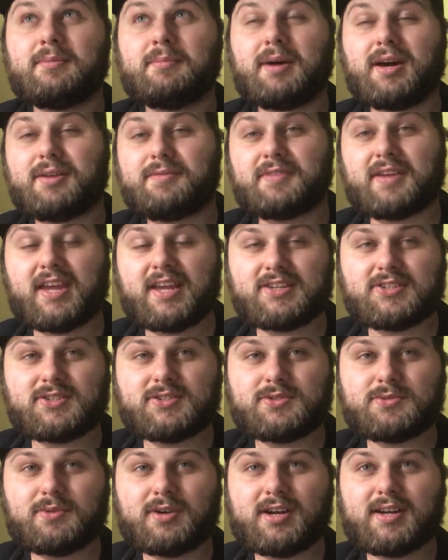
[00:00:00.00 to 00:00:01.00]

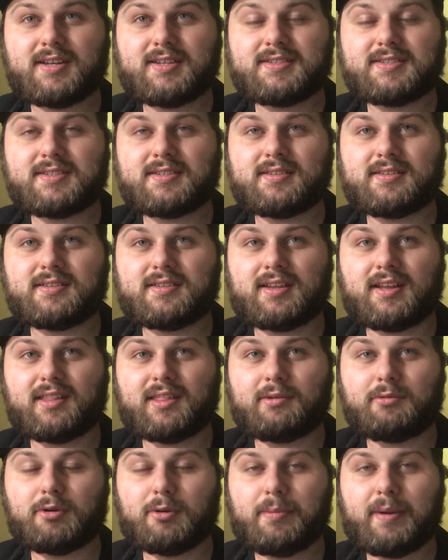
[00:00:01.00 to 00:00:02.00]
Modifications wise,
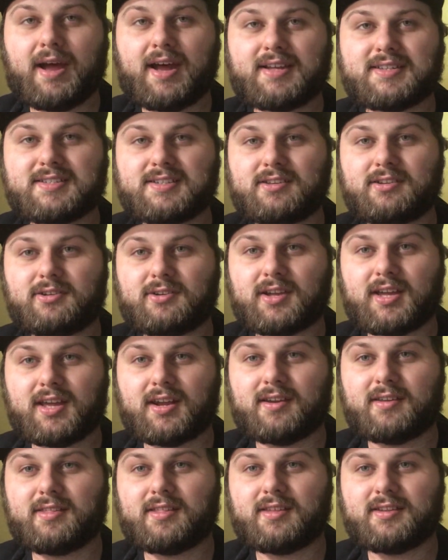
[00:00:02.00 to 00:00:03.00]
now that we're past, you know,
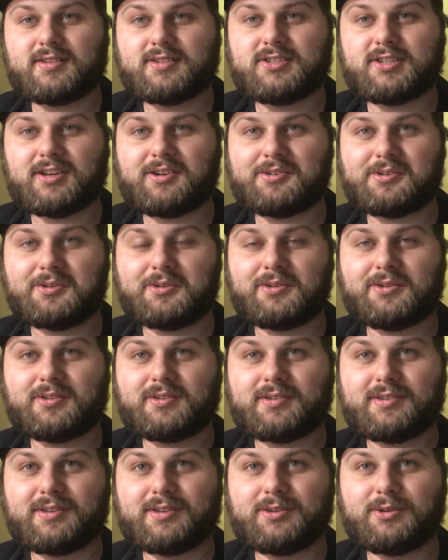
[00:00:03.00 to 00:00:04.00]
kind of the general
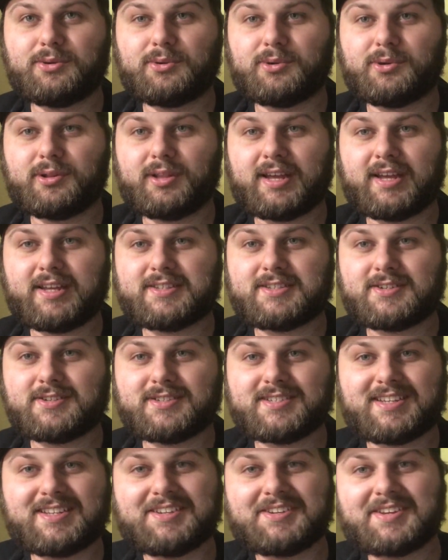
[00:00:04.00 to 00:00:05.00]
Google
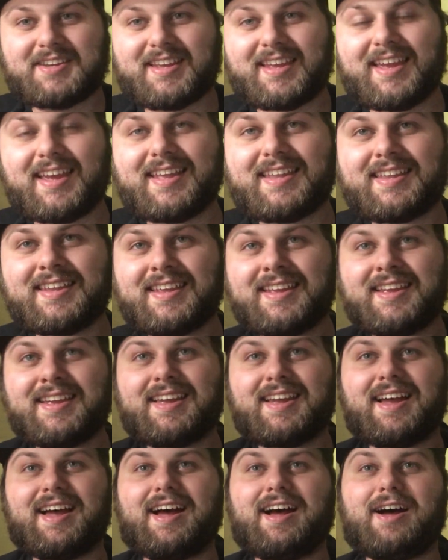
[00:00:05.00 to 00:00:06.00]
answers that you can get,
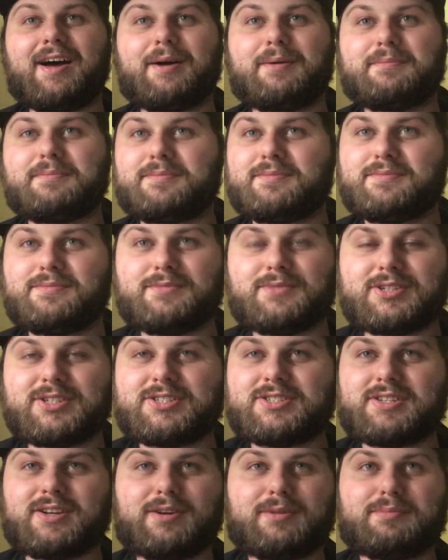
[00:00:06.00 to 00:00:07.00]

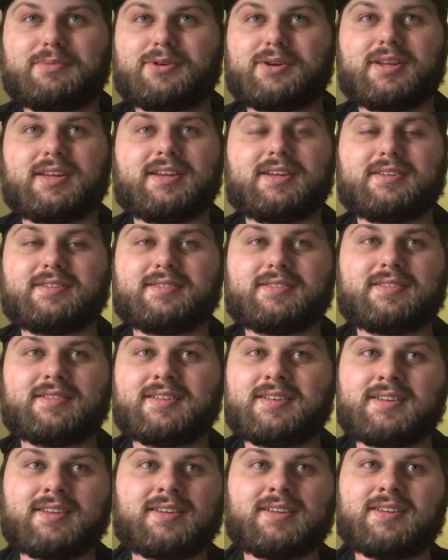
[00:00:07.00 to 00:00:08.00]
which are
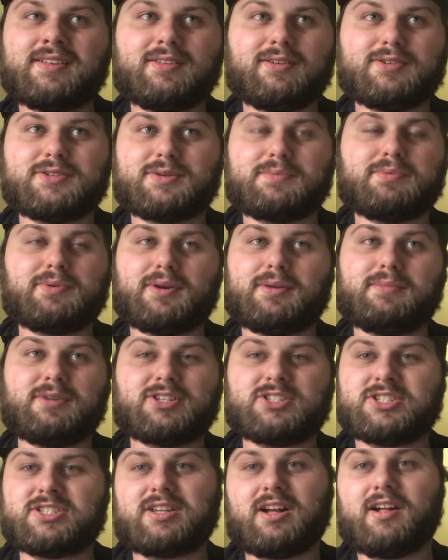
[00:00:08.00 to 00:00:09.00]
those are pretty
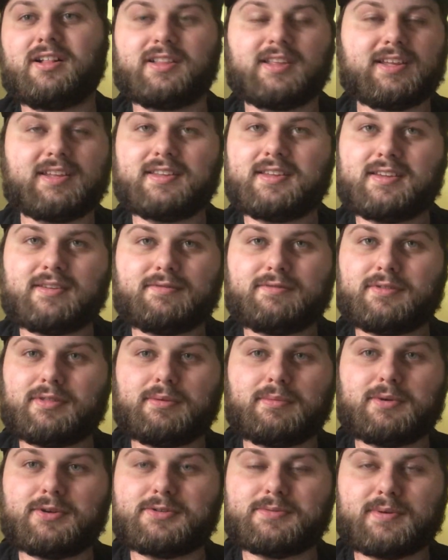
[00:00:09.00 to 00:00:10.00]
much solid for
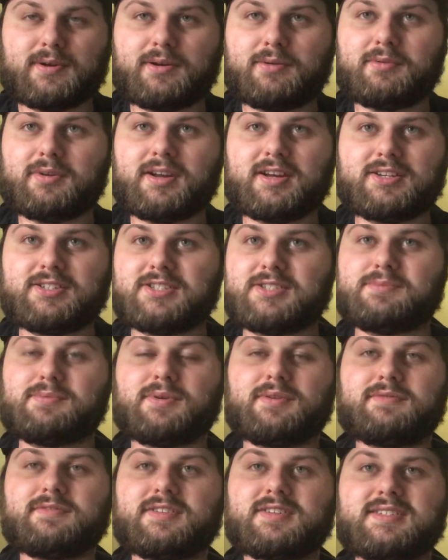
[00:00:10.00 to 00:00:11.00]
the most part, what I just
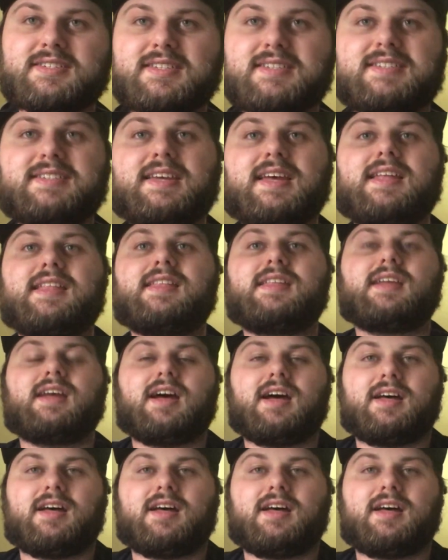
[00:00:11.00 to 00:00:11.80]
previously said.